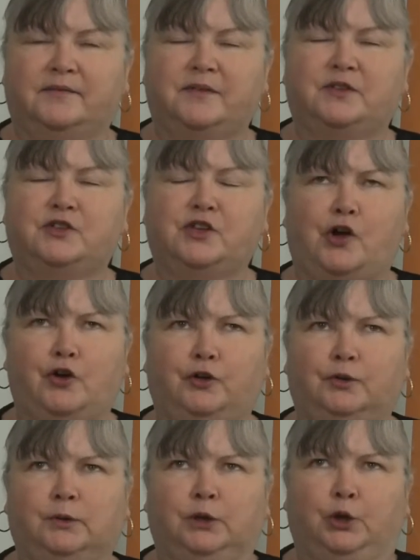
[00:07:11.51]

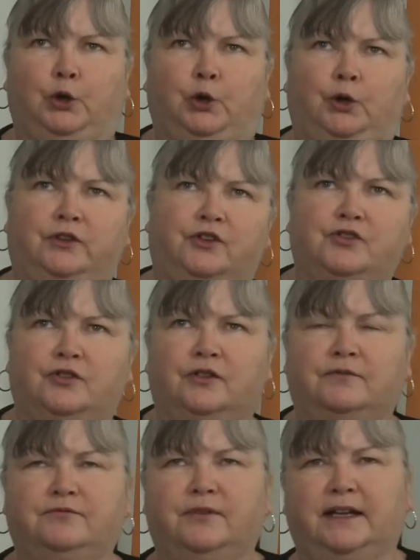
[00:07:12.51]
So you should
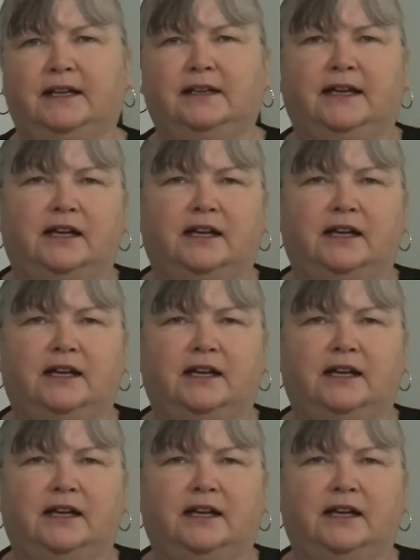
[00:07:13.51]
have really